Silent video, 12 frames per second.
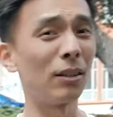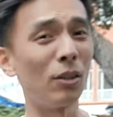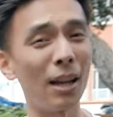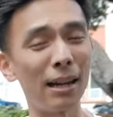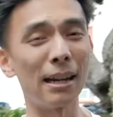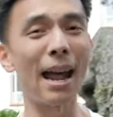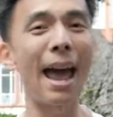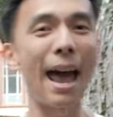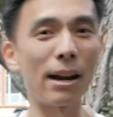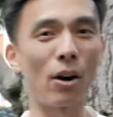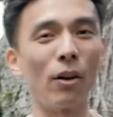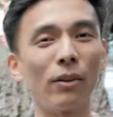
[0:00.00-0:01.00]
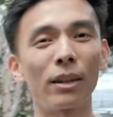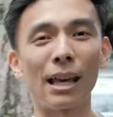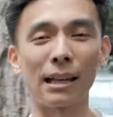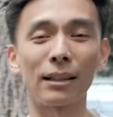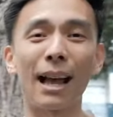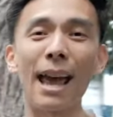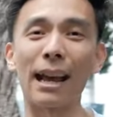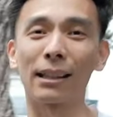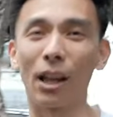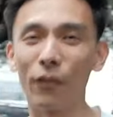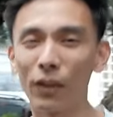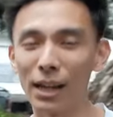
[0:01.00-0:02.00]
you then need to add on things like
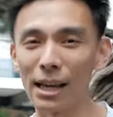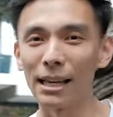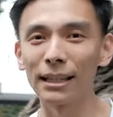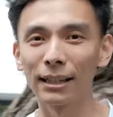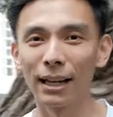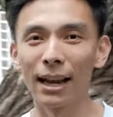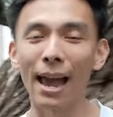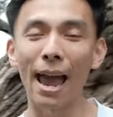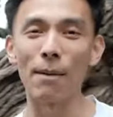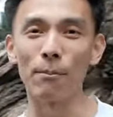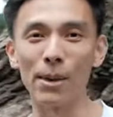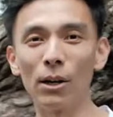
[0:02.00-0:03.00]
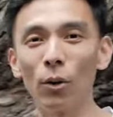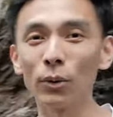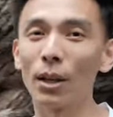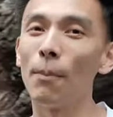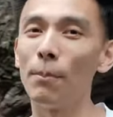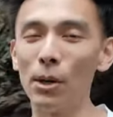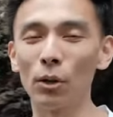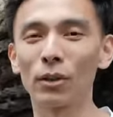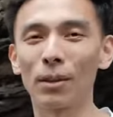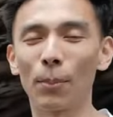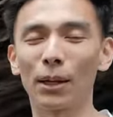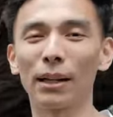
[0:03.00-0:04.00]
activities and meals. Meals
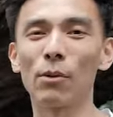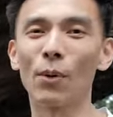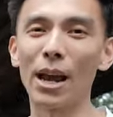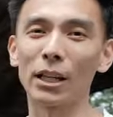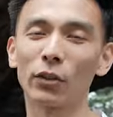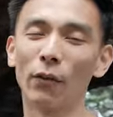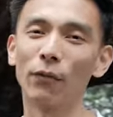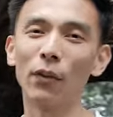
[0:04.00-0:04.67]
typically range from